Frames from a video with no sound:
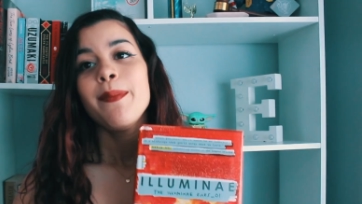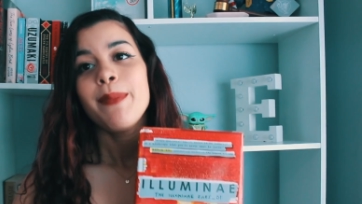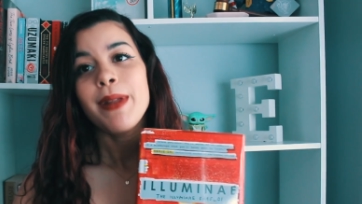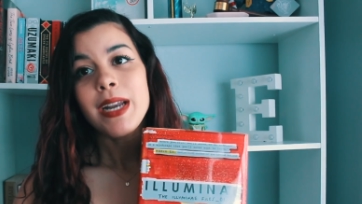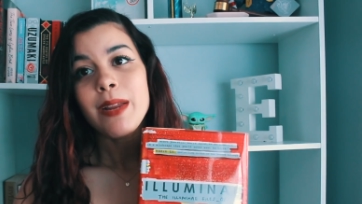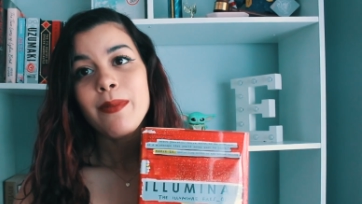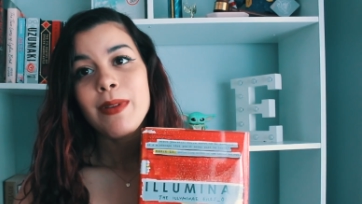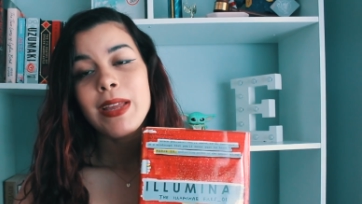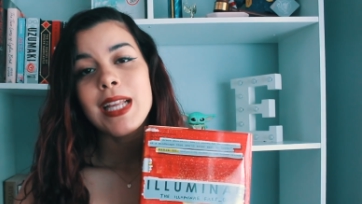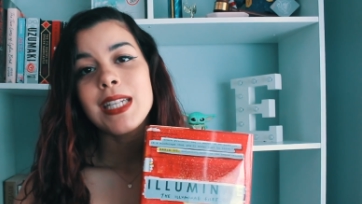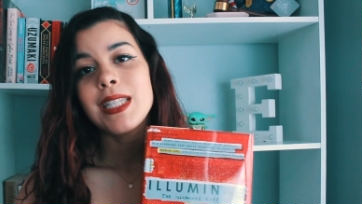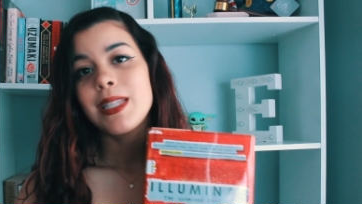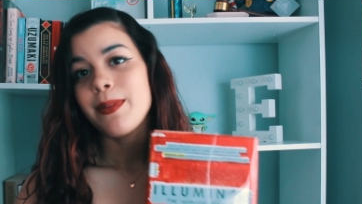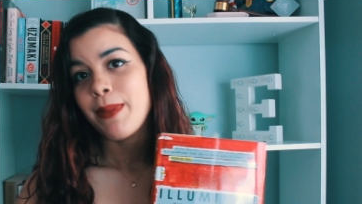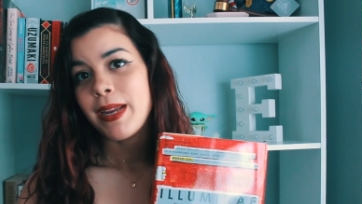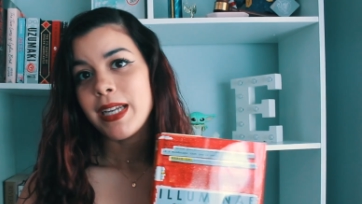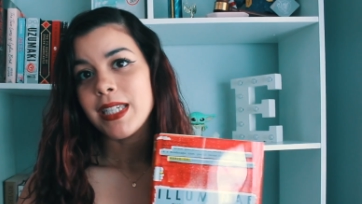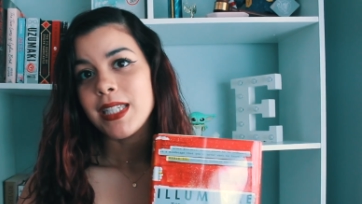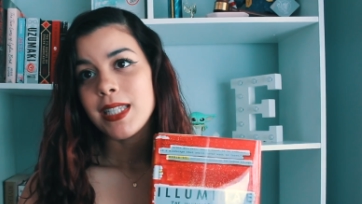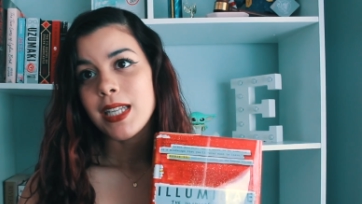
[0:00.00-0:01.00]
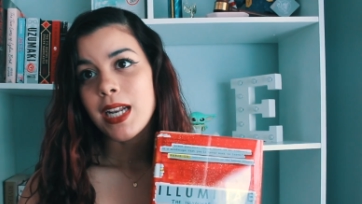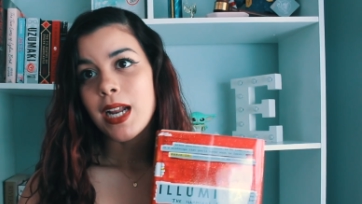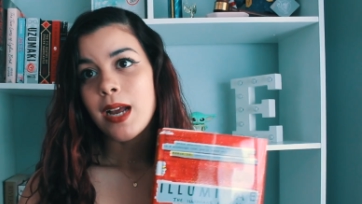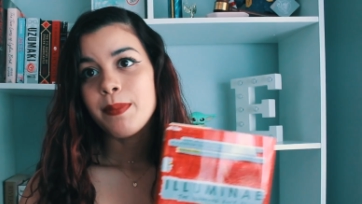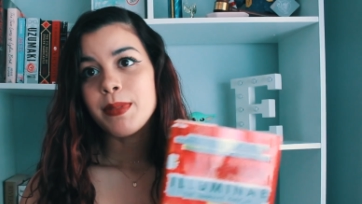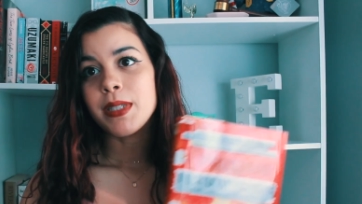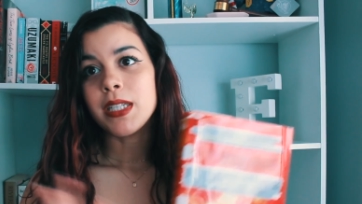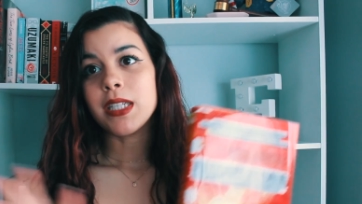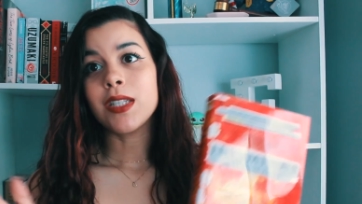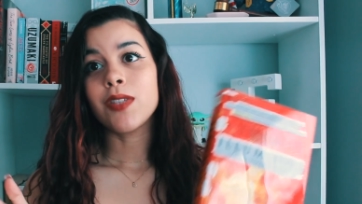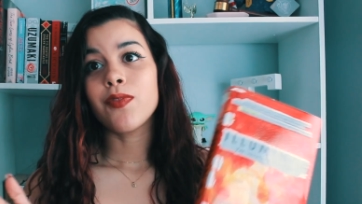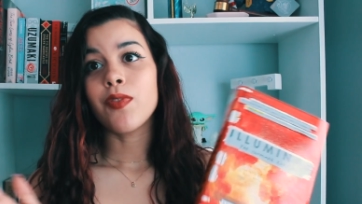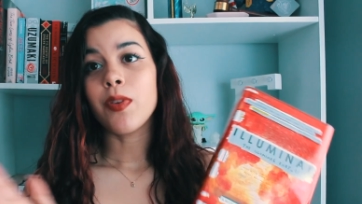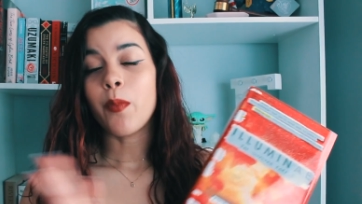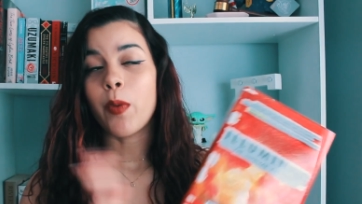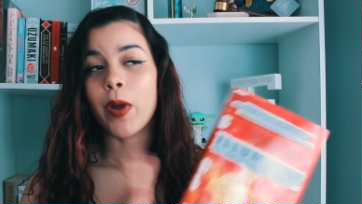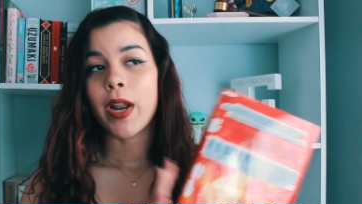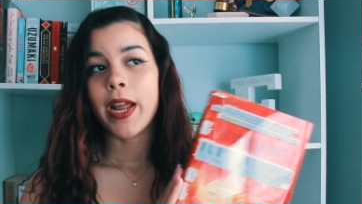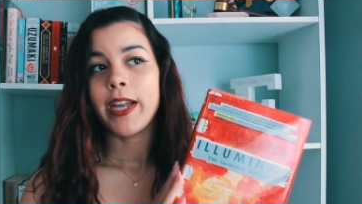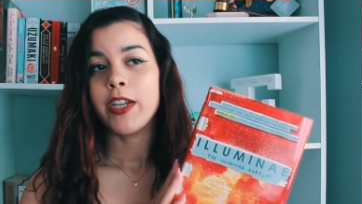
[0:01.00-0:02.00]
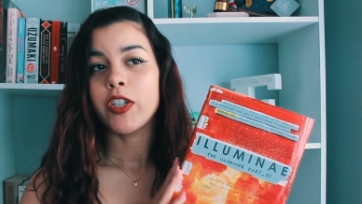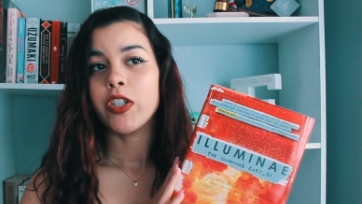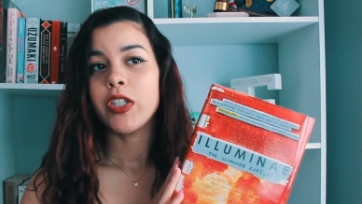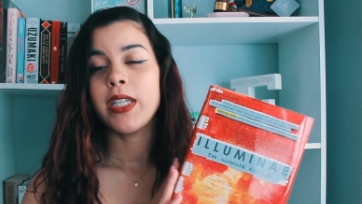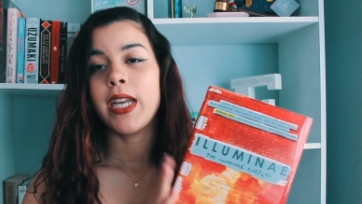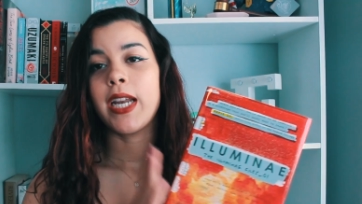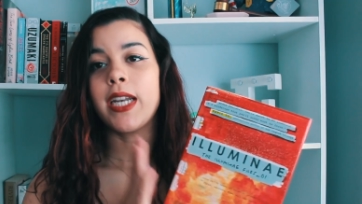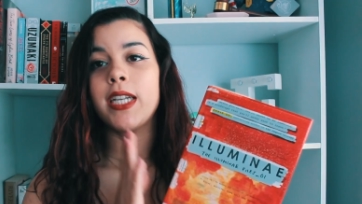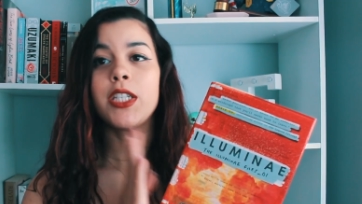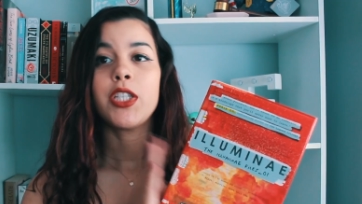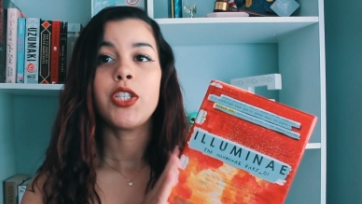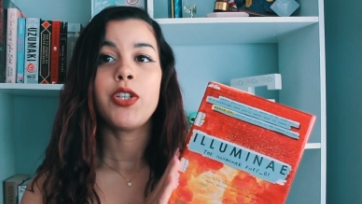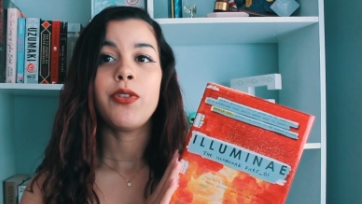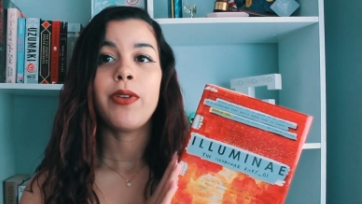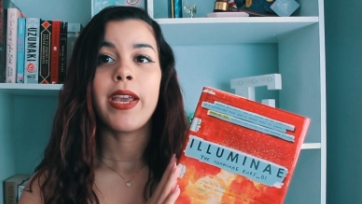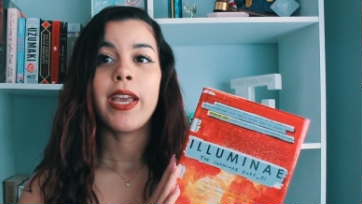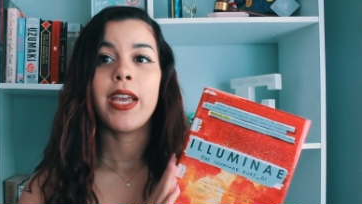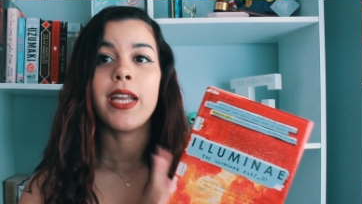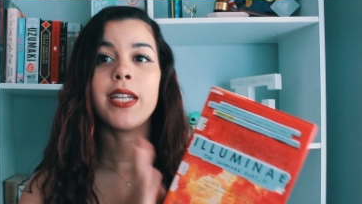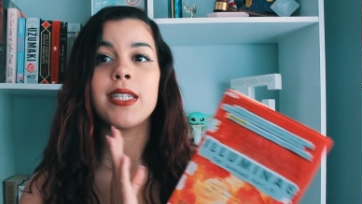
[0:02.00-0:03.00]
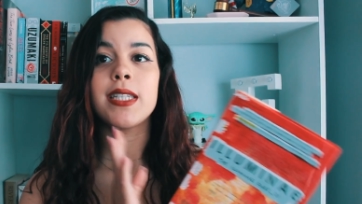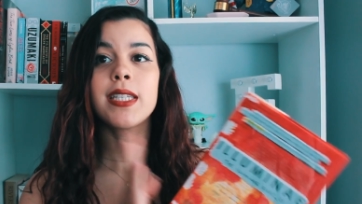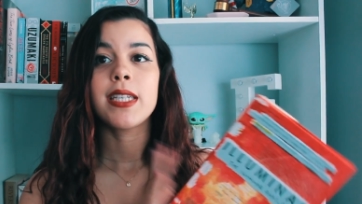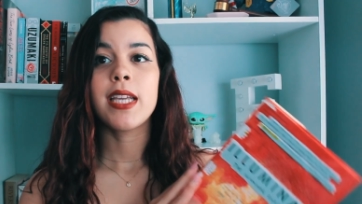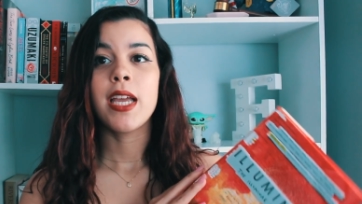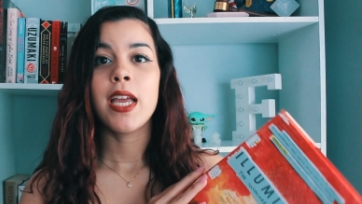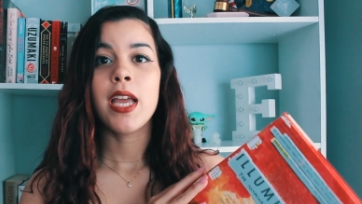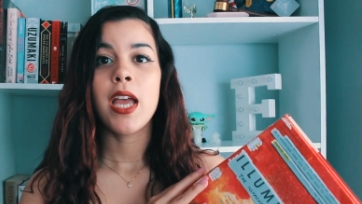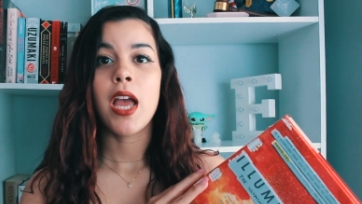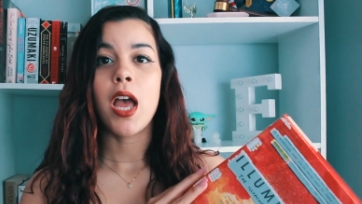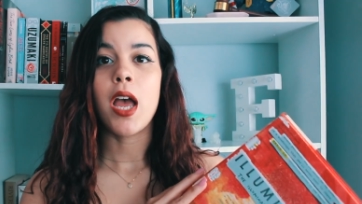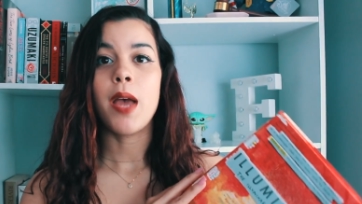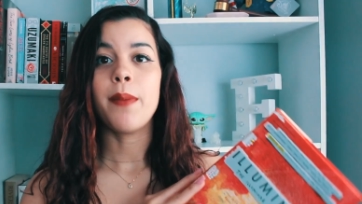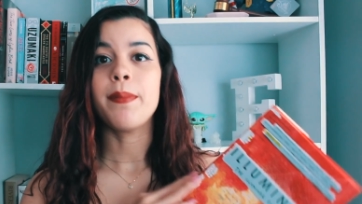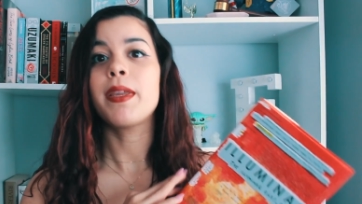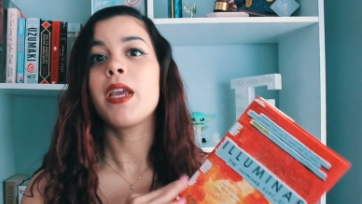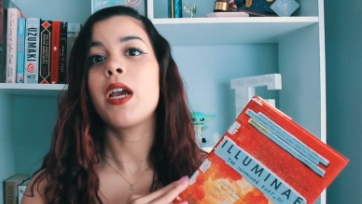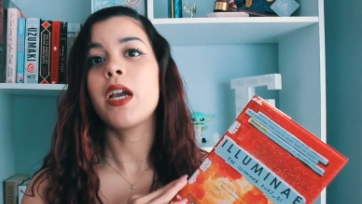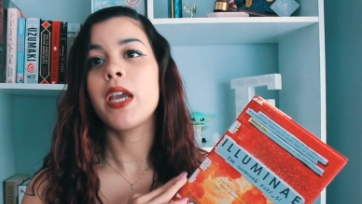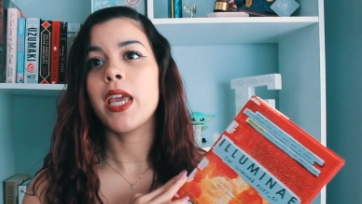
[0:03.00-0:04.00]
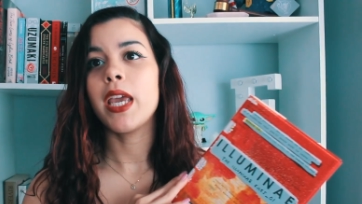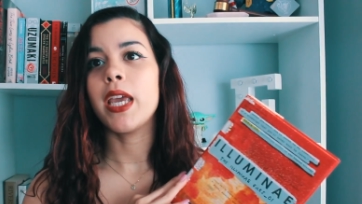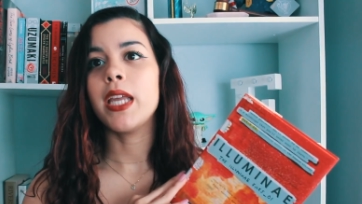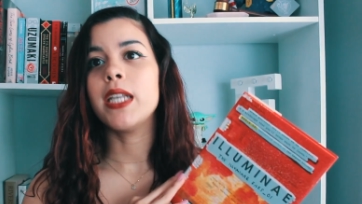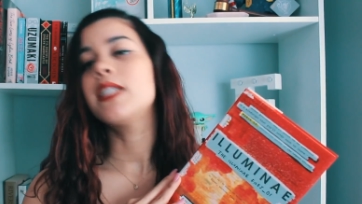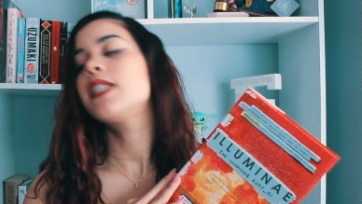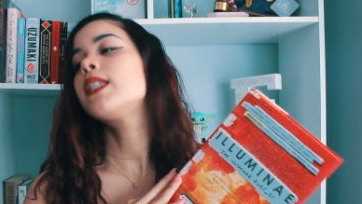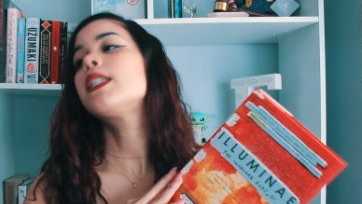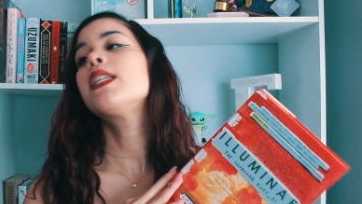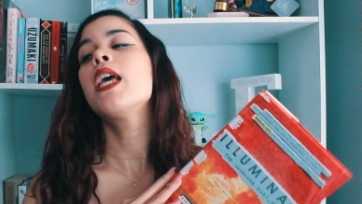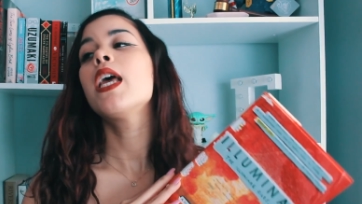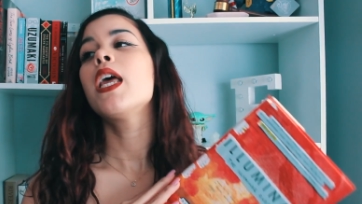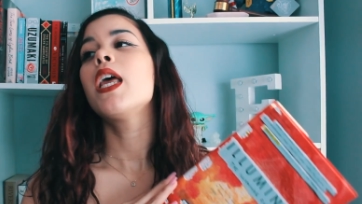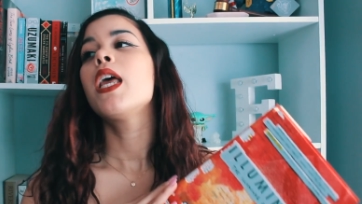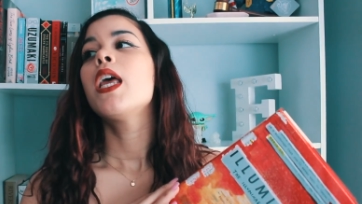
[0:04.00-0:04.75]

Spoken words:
But anyway, that's the main synopsis. From what I understand is two kids, young kids,